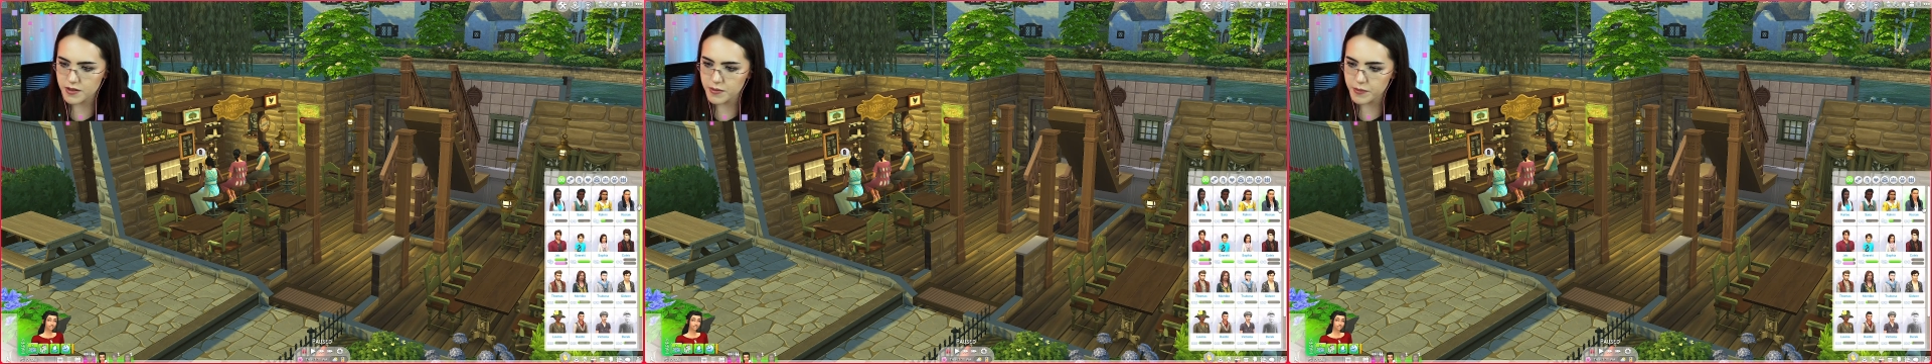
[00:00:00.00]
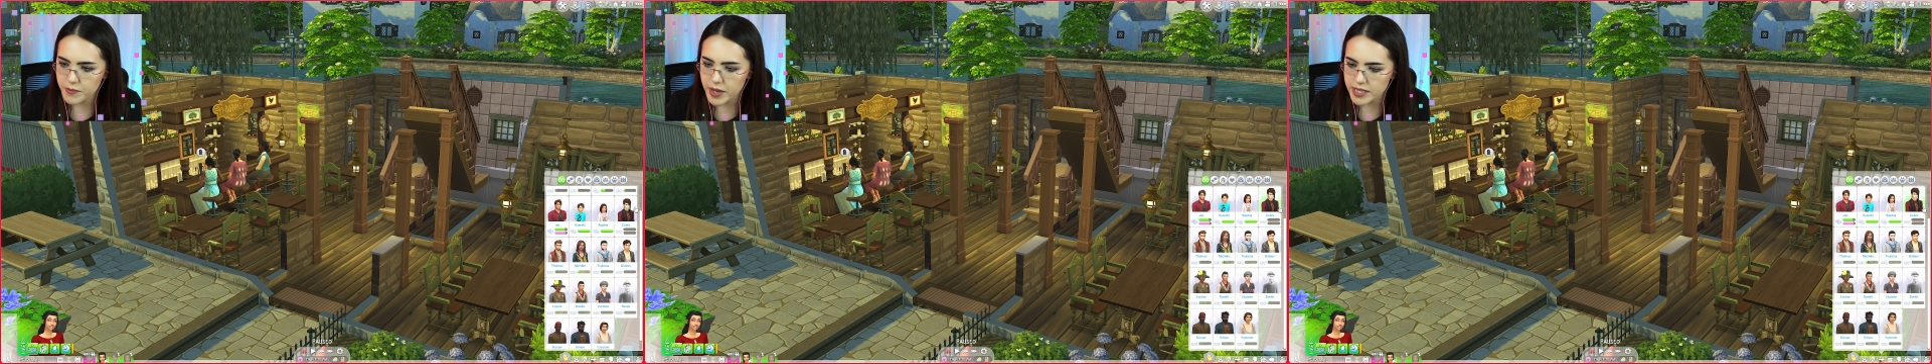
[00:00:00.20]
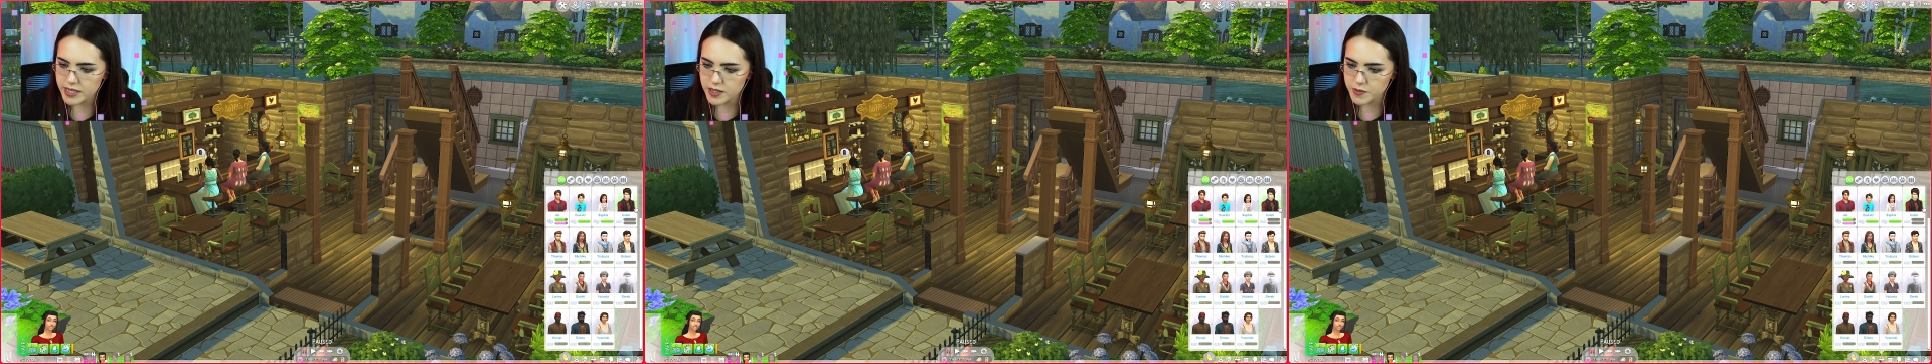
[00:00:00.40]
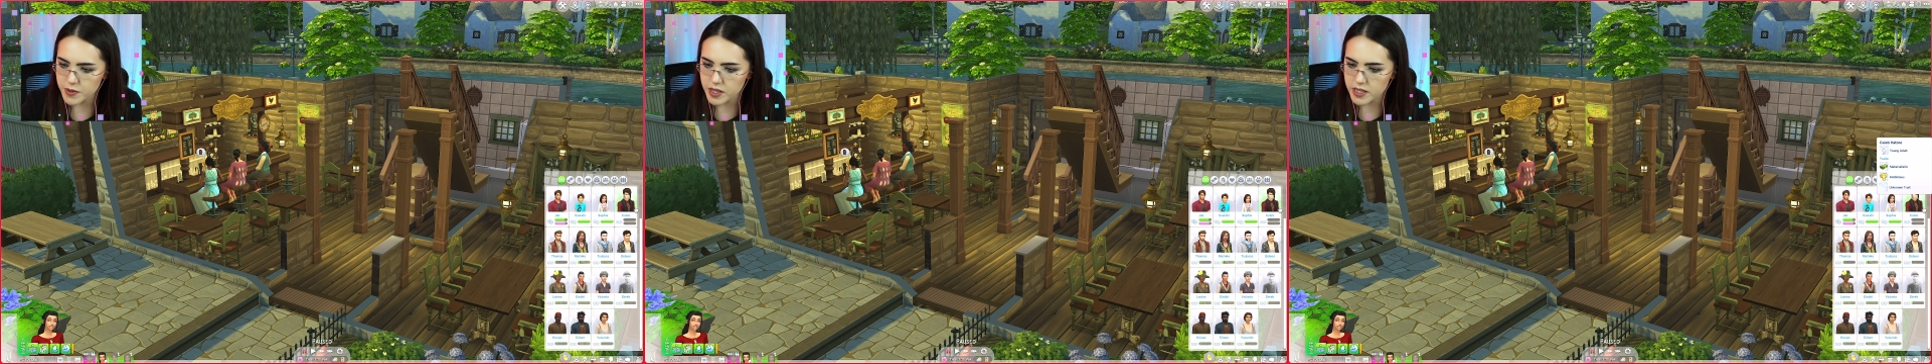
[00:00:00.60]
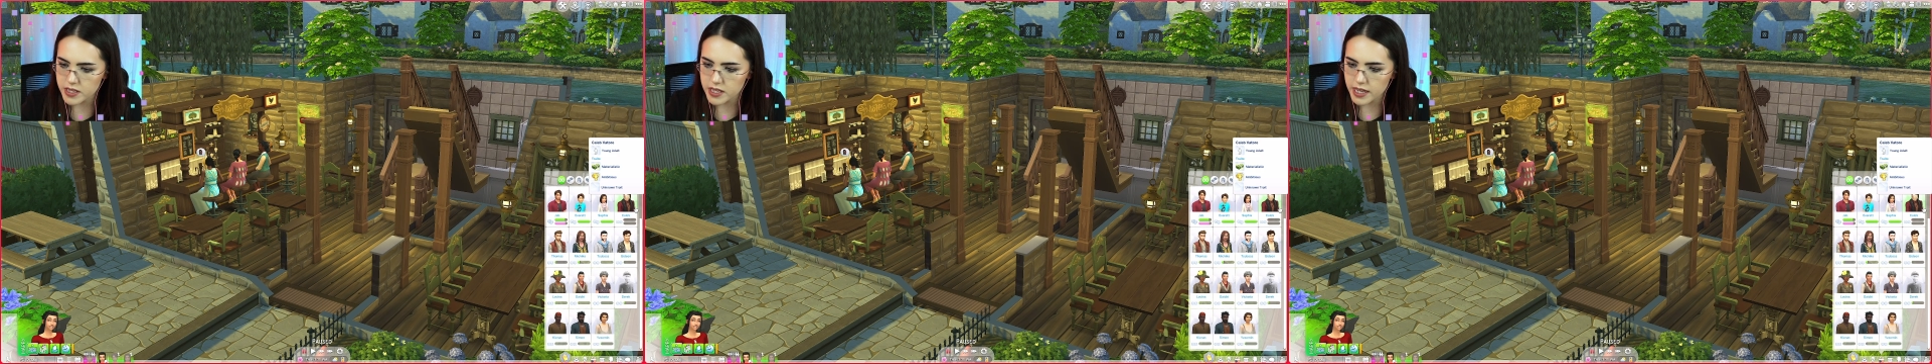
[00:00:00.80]
messes
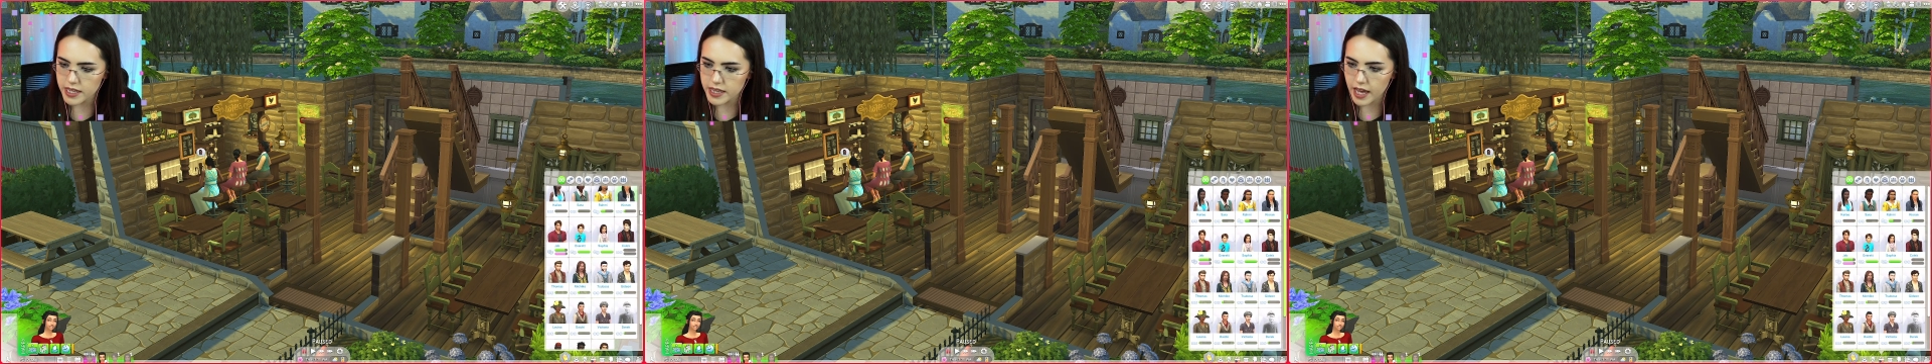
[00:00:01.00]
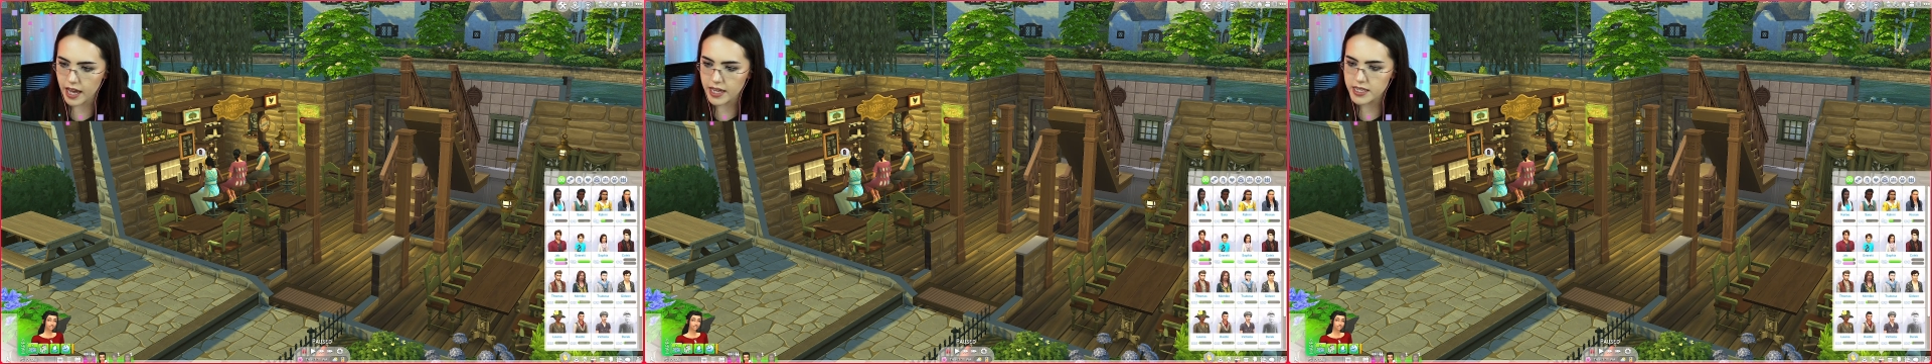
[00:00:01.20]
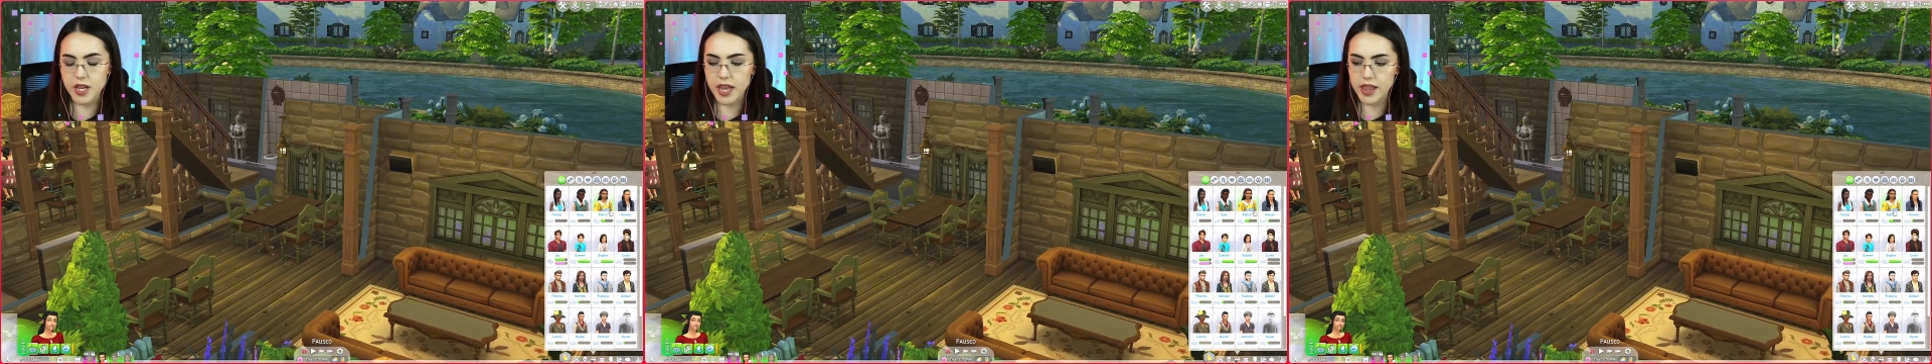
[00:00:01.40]
with us like that.